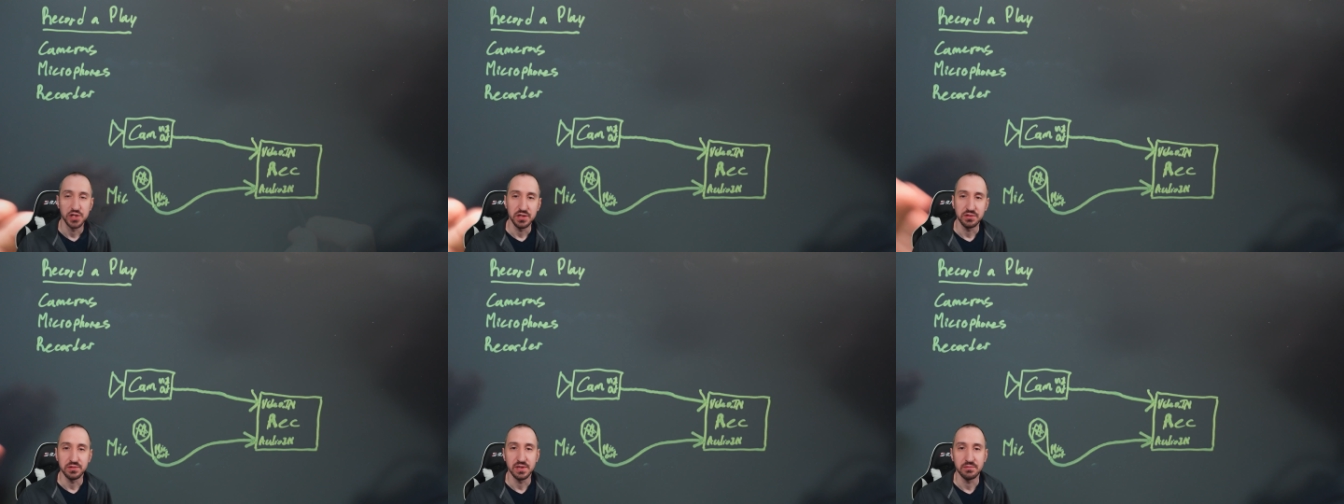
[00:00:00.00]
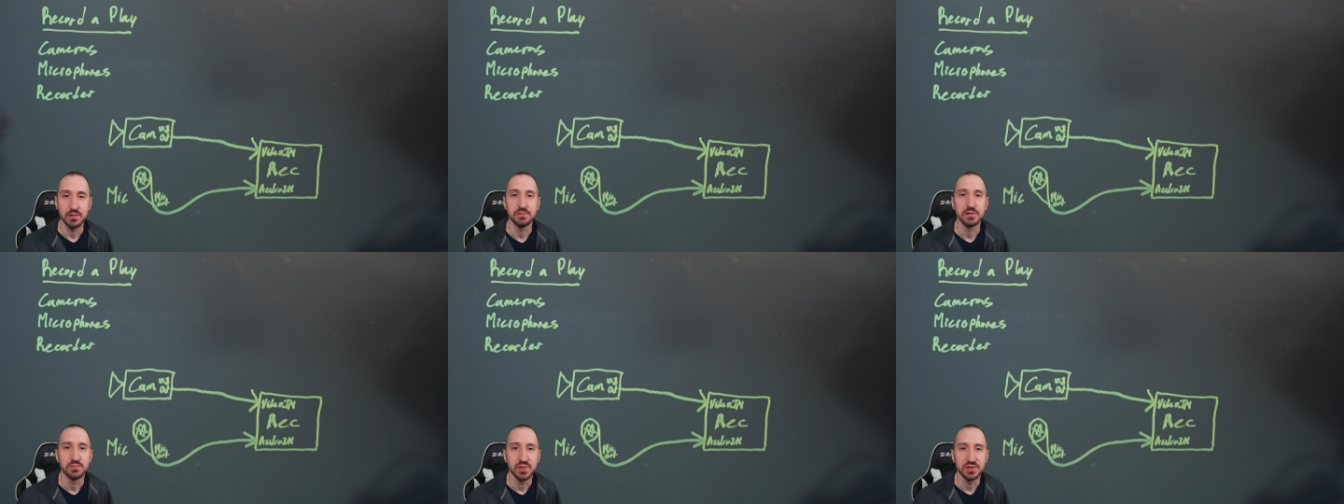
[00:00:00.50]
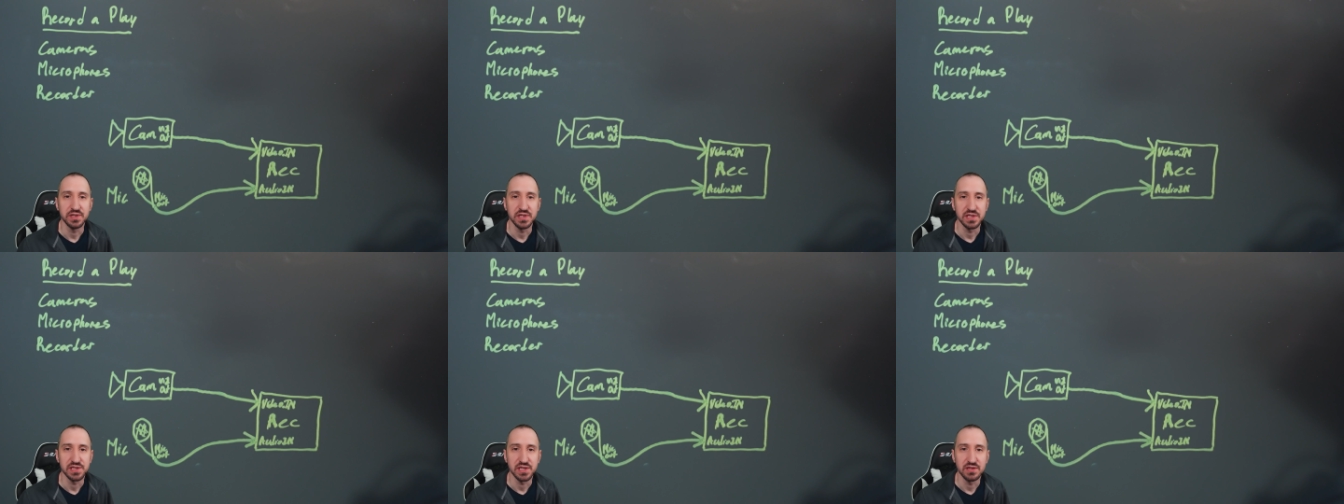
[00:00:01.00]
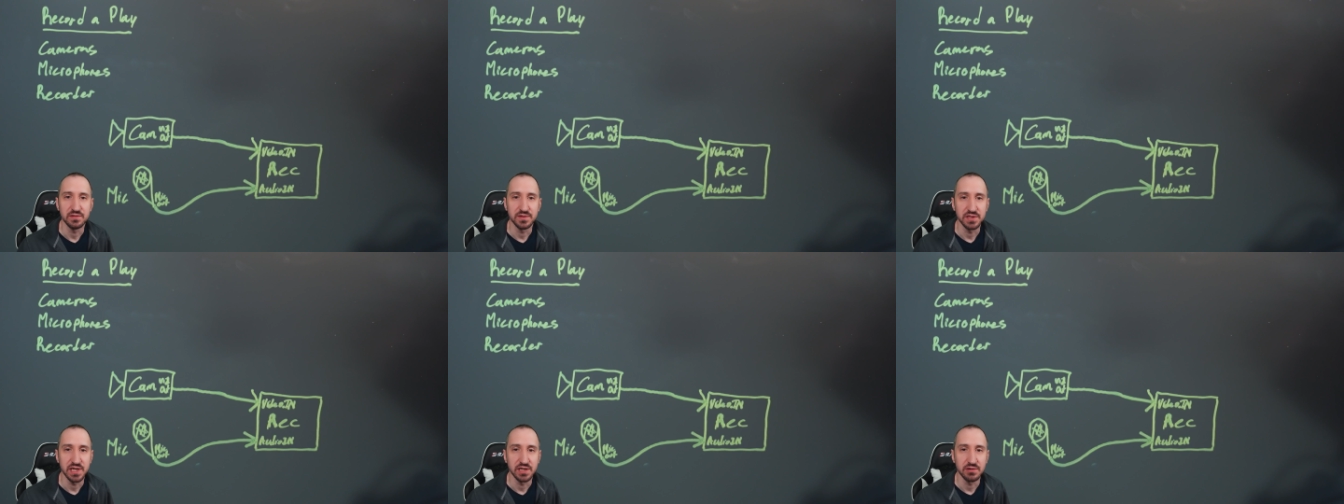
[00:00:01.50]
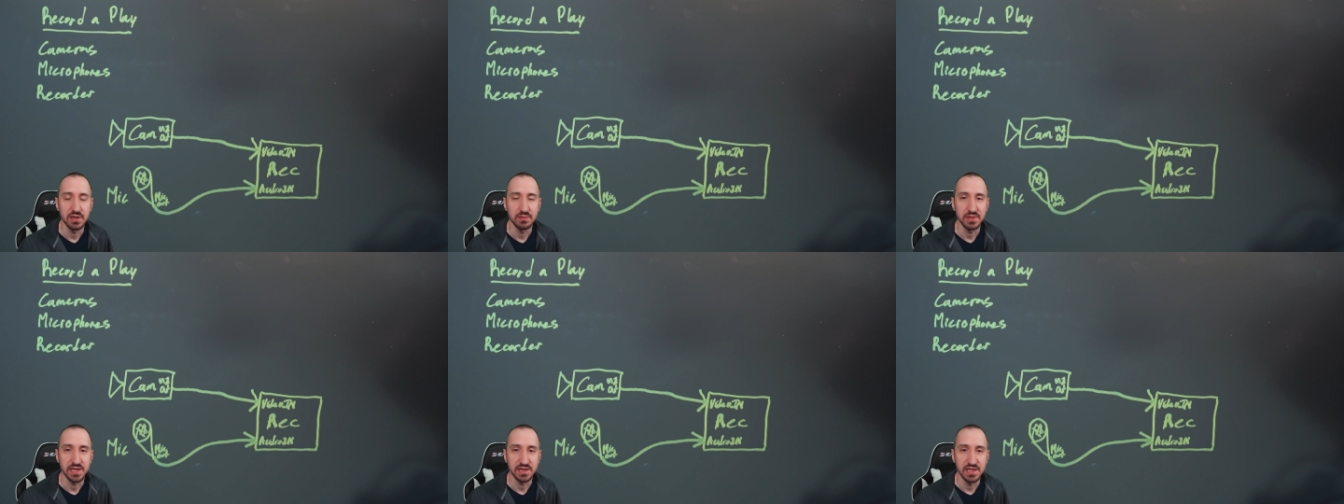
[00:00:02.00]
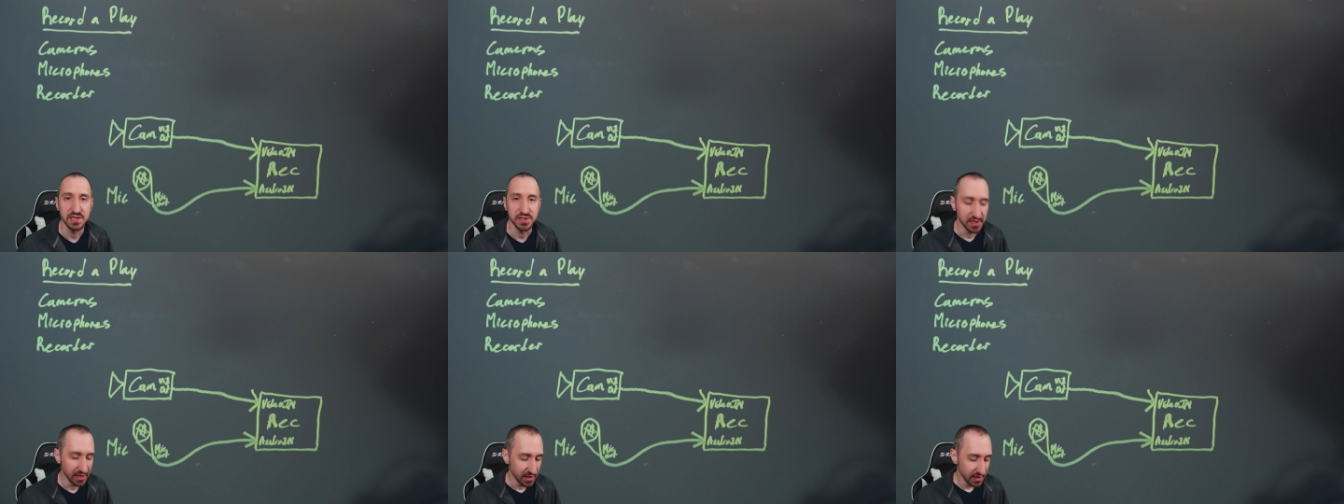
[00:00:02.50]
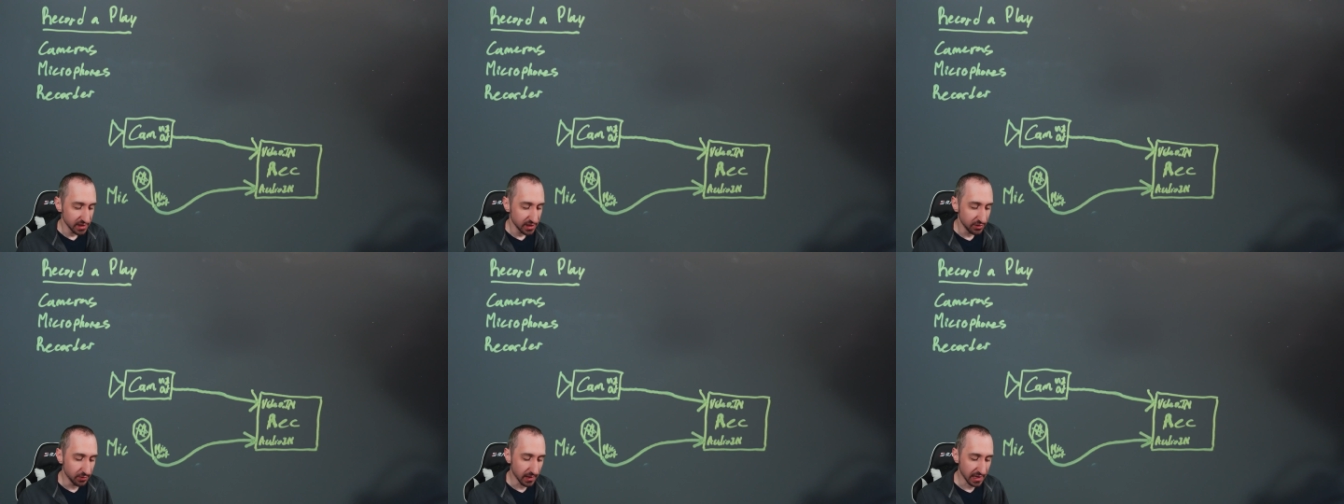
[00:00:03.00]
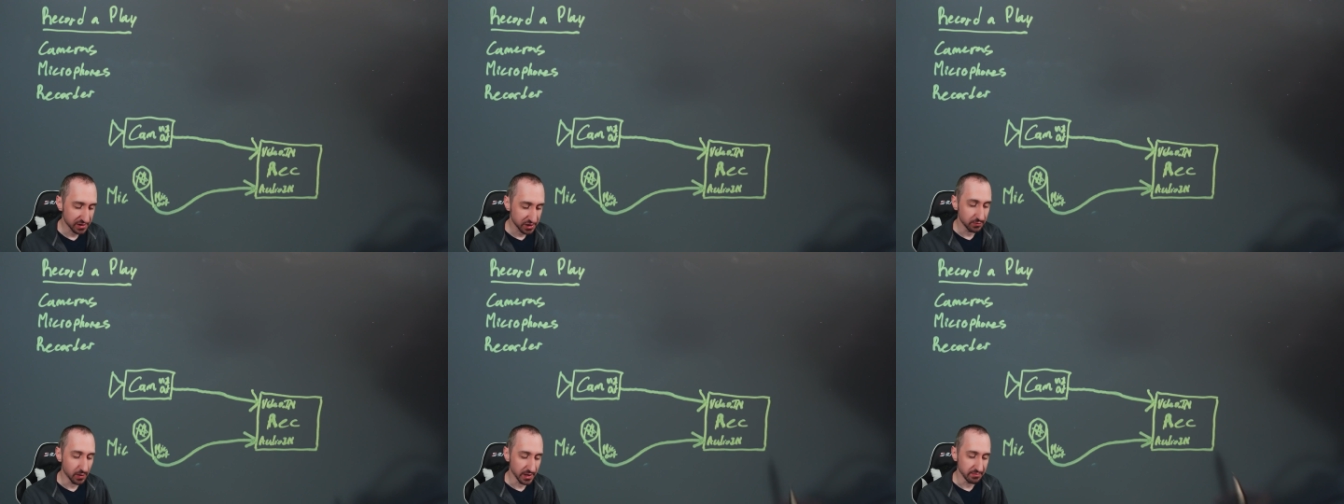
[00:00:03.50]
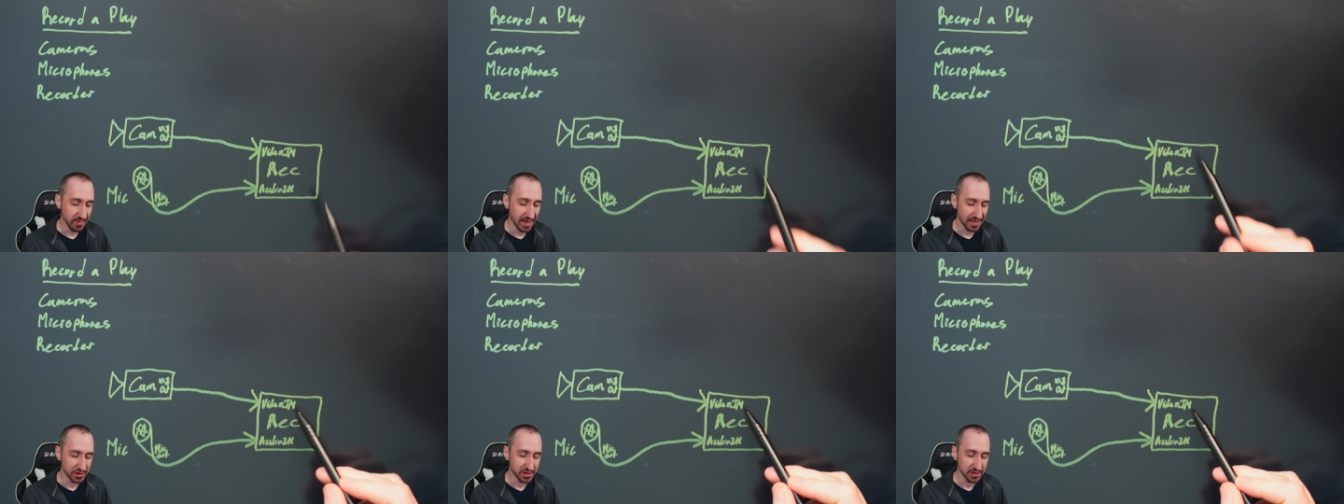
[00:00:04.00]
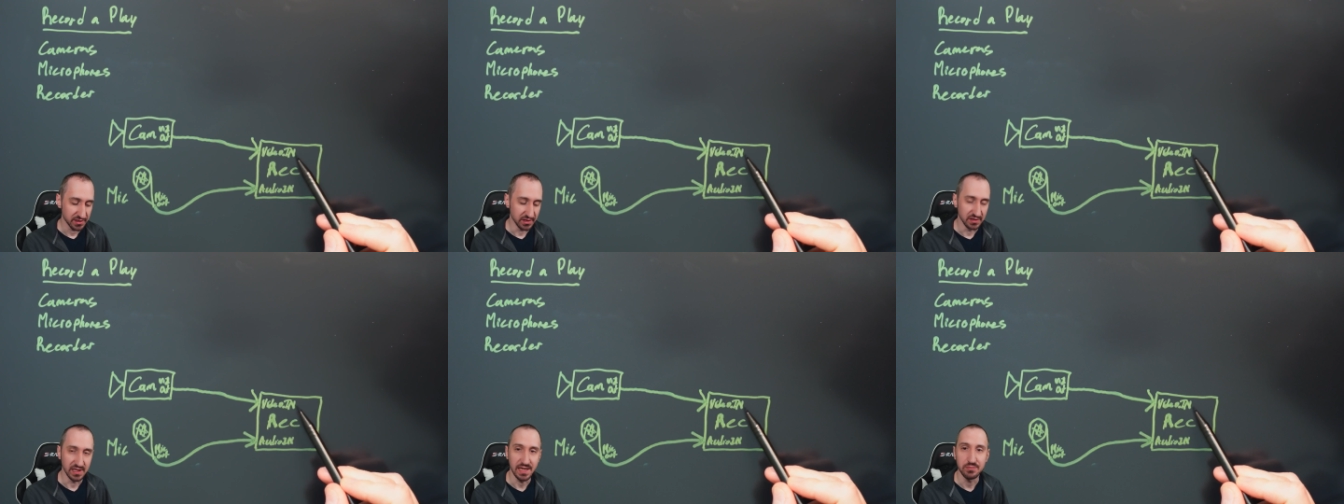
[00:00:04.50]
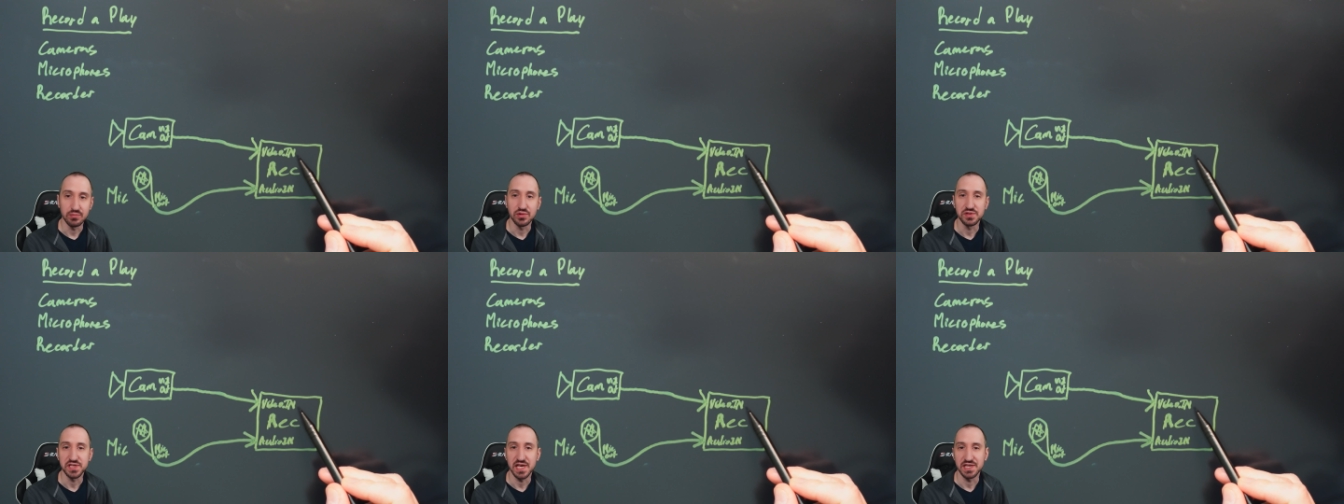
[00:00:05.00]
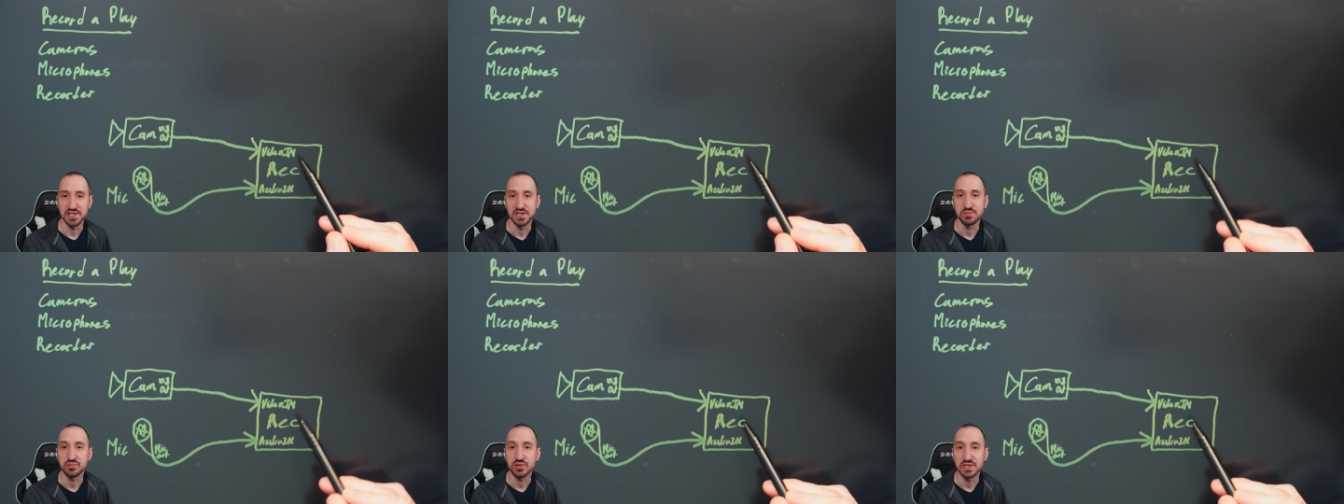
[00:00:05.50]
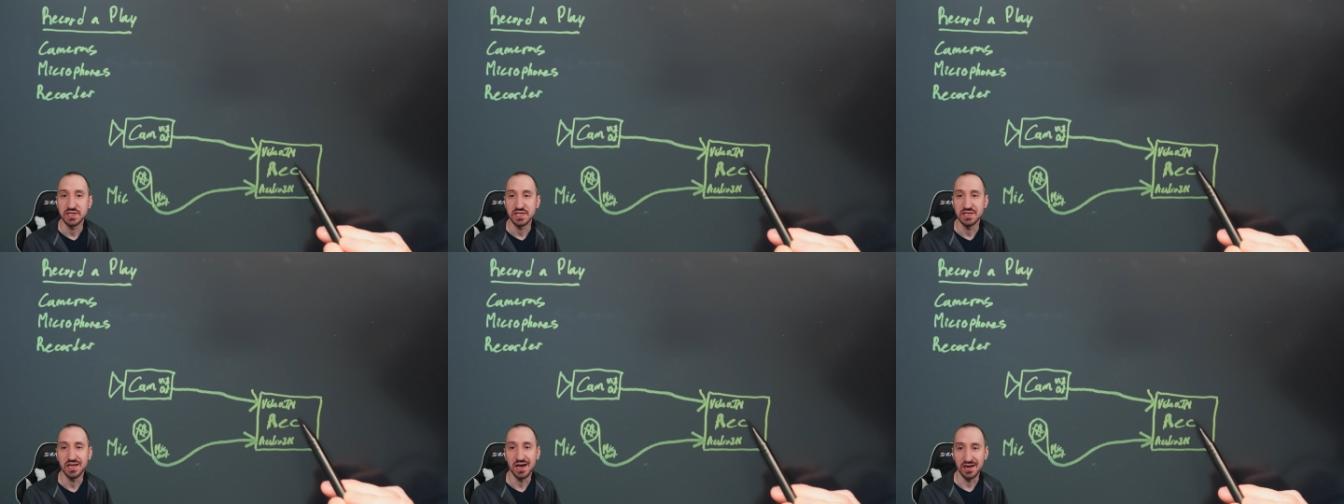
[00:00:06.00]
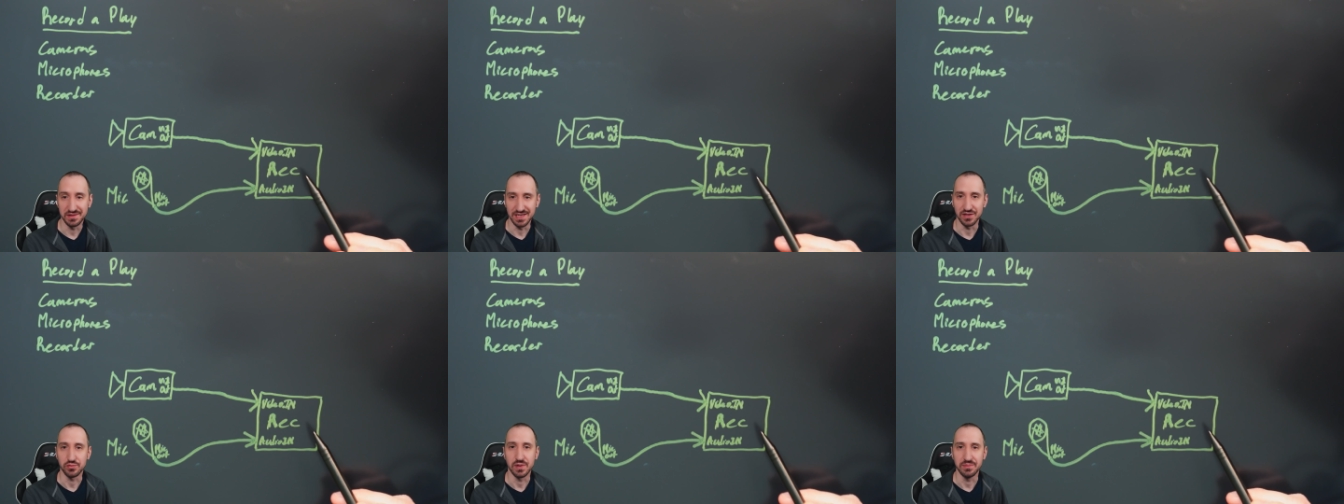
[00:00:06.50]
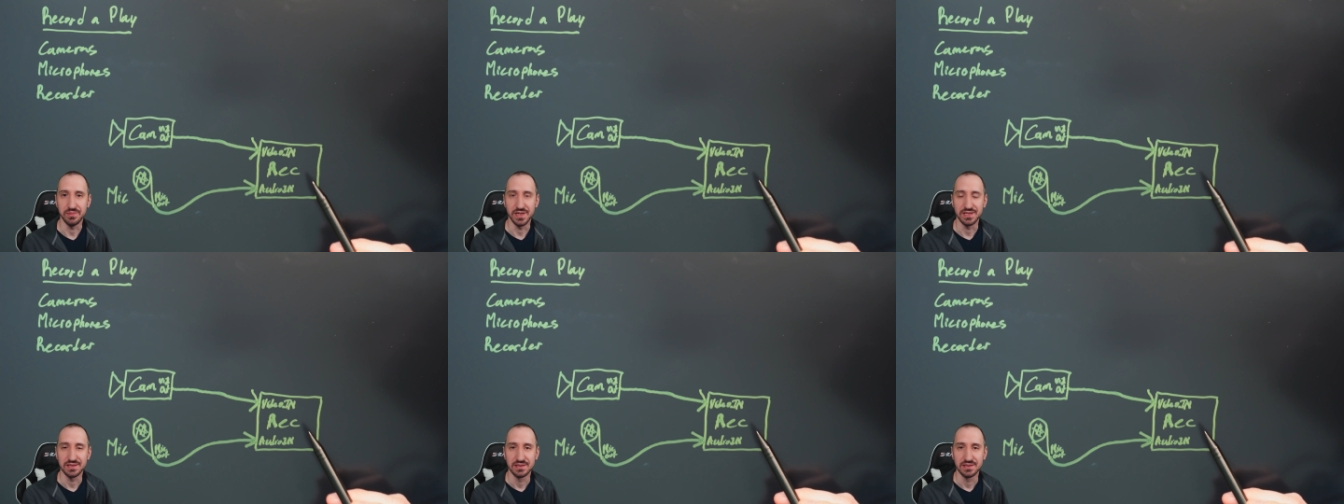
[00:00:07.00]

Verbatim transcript: Generally, when you're building a signal flow diagram like this, you'd actually want to match the labels as it's printed on the equipment.